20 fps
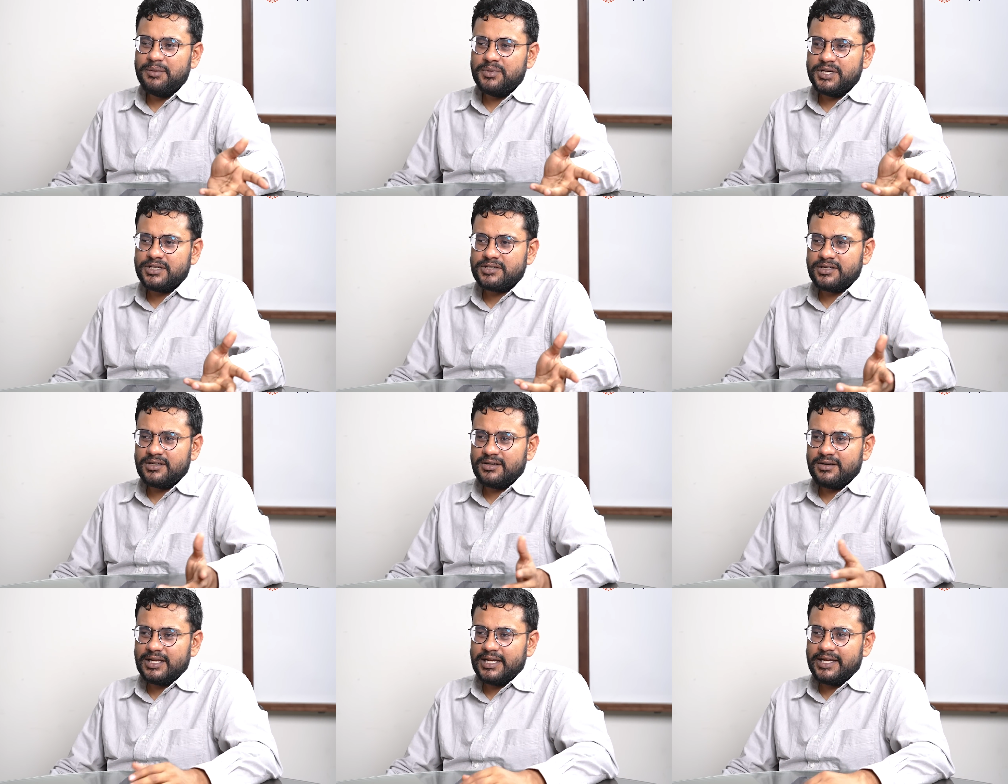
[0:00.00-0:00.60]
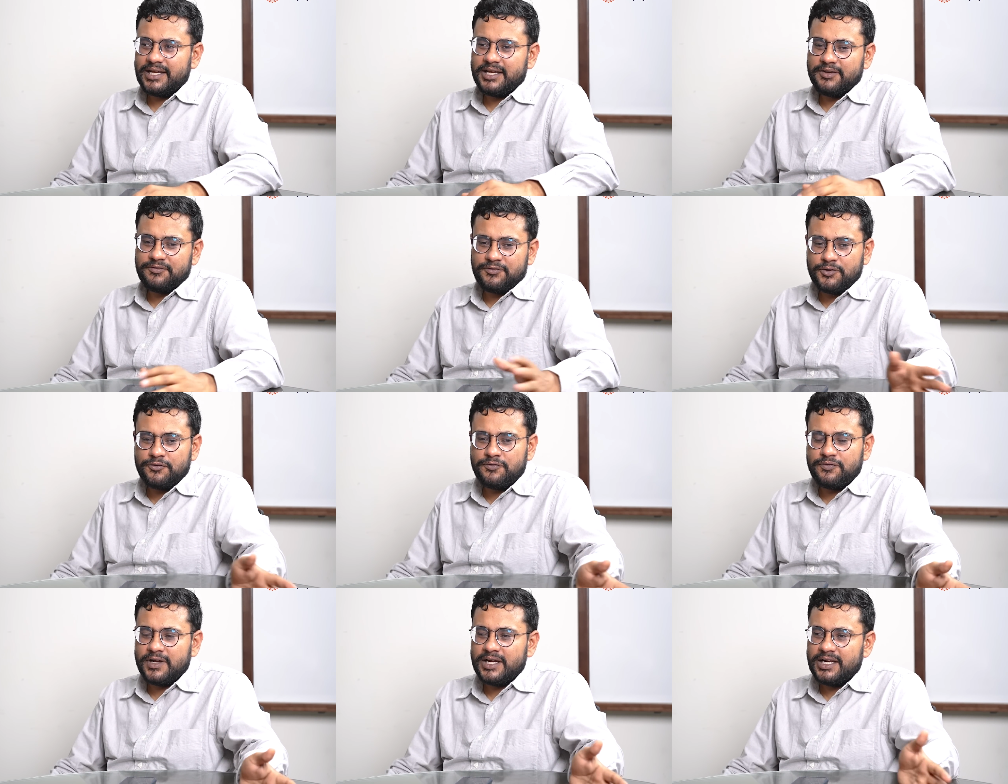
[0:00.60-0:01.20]
mission. Like if
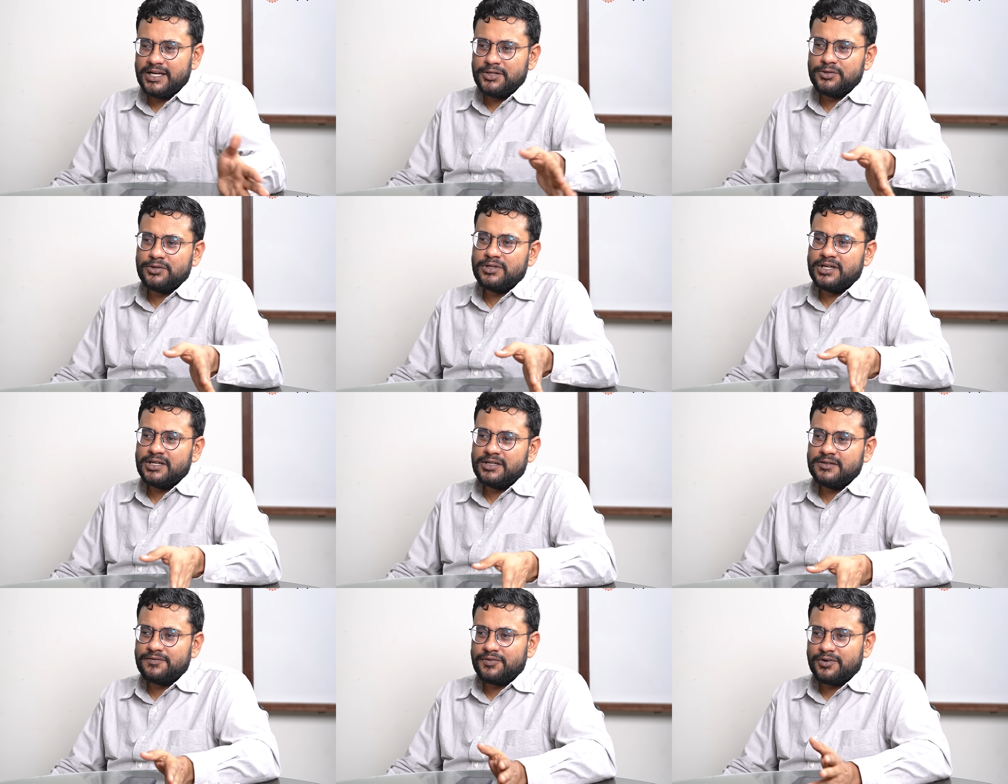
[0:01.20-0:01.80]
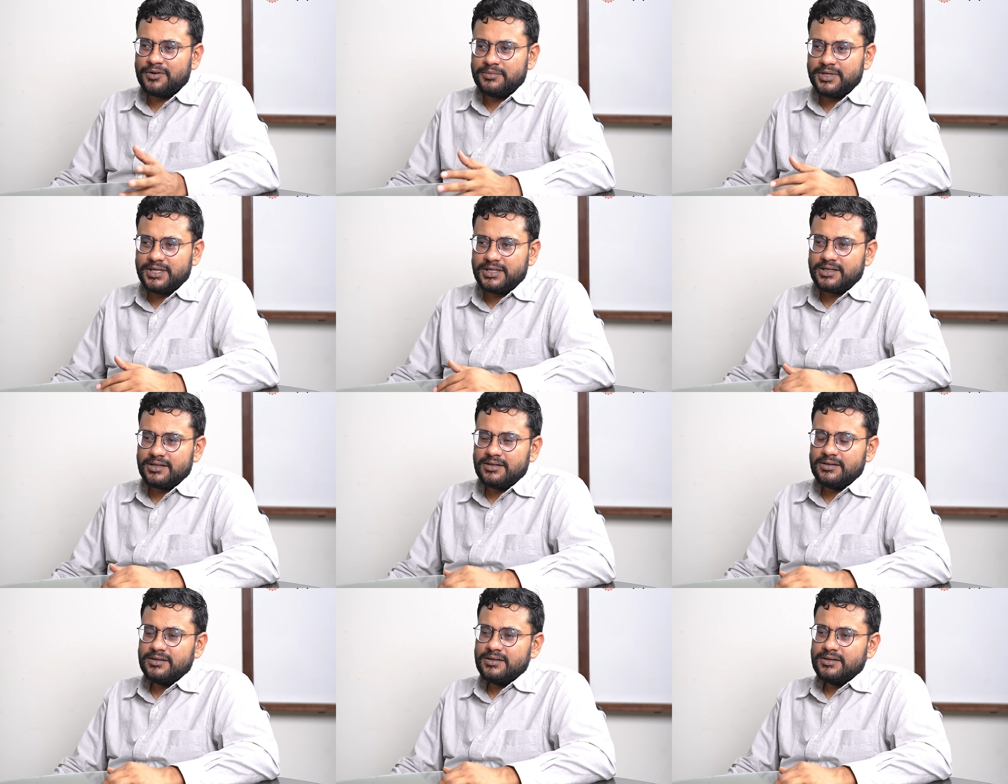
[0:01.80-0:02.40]
you fail, you learn from
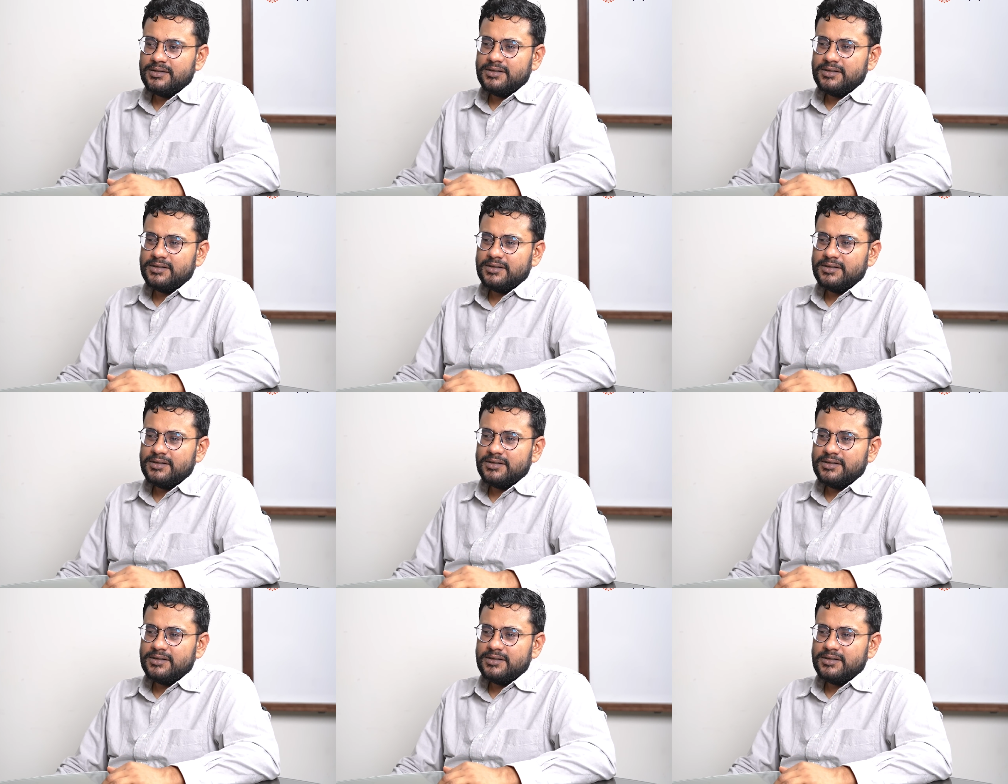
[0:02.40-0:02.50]
it.